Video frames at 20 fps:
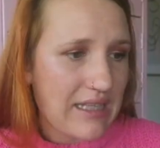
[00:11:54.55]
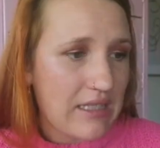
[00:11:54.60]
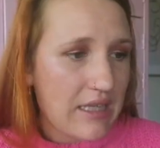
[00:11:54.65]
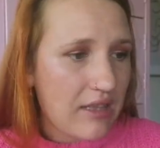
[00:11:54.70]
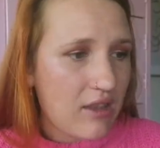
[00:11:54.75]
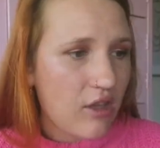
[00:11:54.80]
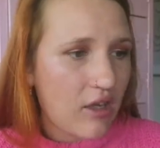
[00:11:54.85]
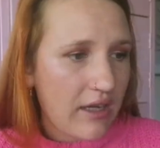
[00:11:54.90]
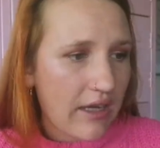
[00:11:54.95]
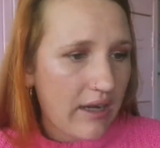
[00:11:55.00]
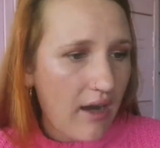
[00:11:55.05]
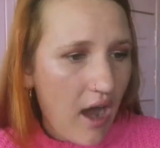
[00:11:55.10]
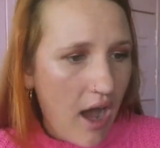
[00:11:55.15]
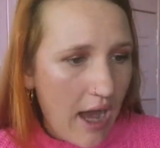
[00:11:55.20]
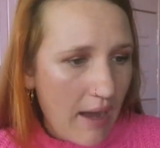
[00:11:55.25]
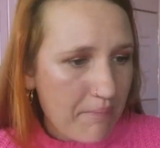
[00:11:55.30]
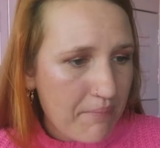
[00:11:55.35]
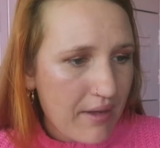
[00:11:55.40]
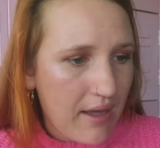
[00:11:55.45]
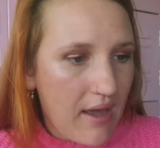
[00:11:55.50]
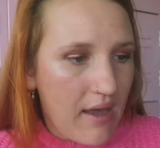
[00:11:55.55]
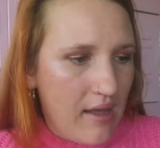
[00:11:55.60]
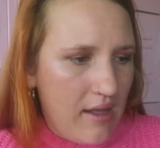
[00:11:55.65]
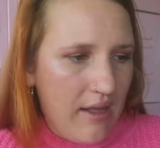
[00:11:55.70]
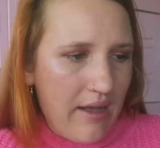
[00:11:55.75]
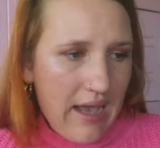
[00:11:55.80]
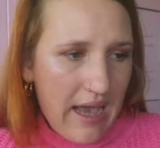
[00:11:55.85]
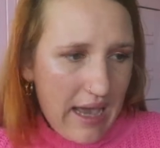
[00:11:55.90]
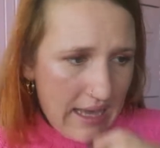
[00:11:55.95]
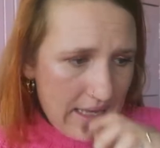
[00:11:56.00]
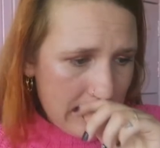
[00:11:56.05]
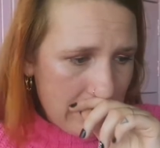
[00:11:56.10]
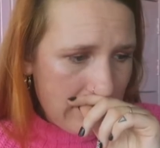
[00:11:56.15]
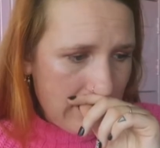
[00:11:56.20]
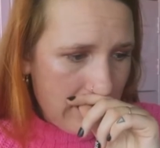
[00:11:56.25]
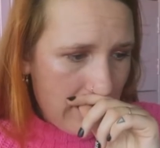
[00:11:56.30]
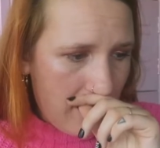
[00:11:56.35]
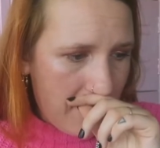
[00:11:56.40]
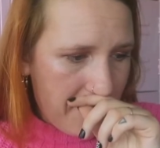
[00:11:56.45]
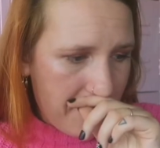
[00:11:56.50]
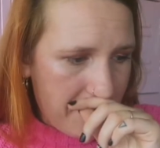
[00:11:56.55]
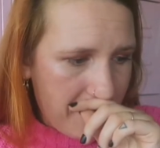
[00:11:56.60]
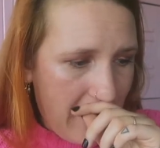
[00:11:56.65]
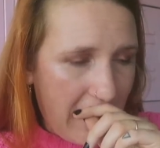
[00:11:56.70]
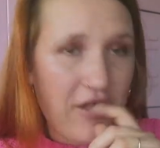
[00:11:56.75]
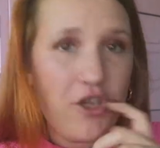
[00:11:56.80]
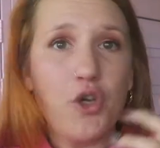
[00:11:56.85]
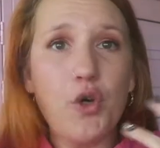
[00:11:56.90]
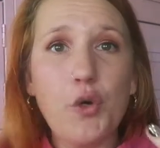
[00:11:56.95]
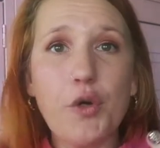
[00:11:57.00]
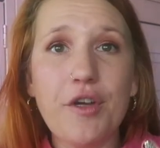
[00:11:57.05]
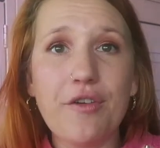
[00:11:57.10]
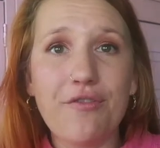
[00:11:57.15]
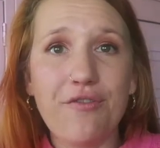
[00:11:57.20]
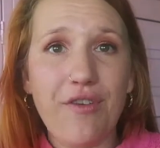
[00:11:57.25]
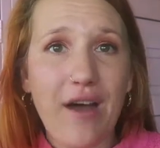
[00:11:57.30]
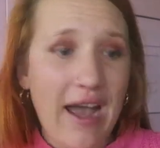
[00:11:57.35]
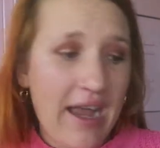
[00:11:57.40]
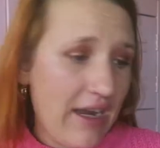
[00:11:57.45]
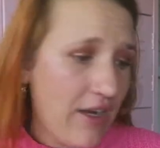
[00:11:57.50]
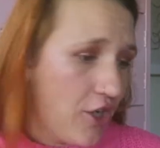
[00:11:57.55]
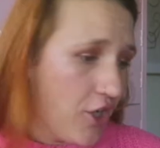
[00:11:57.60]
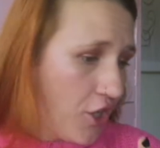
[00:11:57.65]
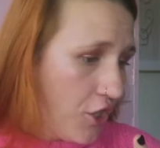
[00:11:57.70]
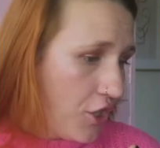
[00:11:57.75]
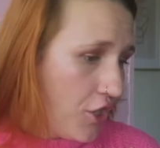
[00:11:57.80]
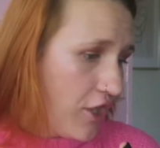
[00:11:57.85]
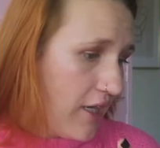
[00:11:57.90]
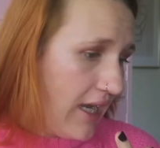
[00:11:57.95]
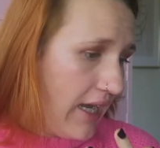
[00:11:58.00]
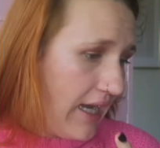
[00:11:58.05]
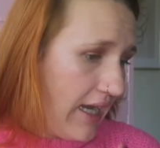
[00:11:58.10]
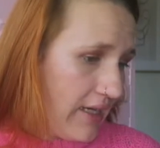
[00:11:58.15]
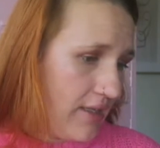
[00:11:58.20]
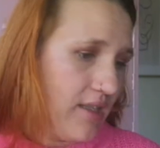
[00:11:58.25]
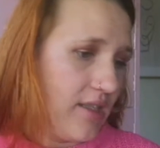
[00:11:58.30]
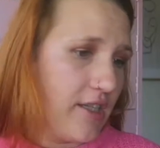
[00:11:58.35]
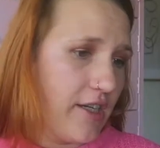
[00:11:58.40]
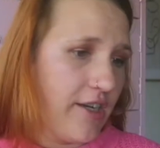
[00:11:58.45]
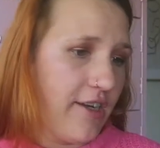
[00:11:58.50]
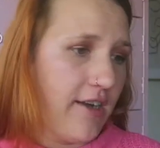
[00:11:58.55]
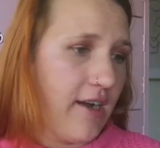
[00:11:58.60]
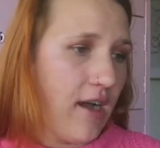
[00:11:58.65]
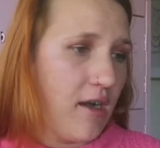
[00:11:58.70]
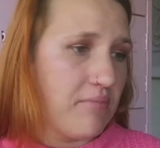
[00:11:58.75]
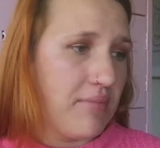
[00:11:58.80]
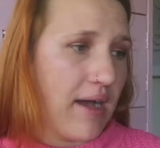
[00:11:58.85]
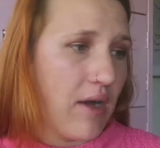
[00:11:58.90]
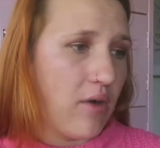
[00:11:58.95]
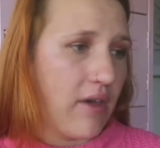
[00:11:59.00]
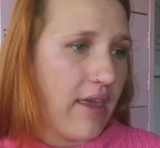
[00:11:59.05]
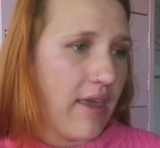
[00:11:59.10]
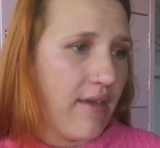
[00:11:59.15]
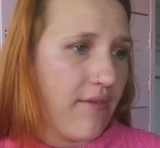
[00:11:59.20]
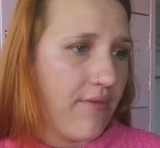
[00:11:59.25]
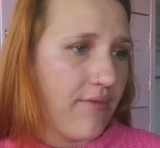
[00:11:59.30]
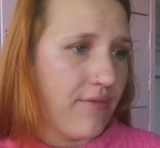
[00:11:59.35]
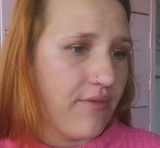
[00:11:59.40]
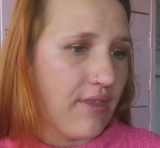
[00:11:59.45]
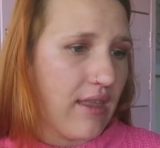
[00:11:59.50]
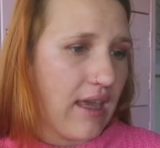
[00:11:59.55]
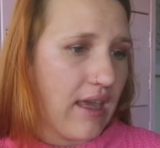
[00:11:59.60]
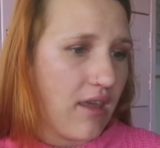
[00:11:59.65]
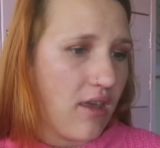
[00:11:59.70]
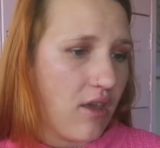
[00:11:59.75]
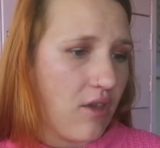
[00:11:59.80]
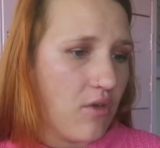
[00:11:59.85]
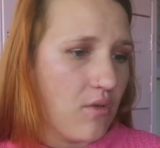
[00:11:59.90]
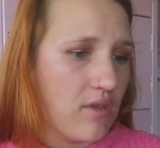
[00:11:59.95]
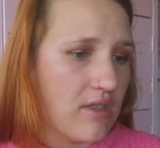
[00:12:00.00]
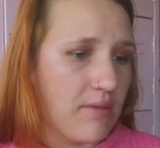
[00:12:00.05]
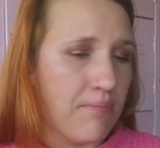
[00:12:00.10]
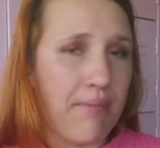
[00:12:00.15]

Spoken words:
did look it up, and I couldn't find a good answer about if they use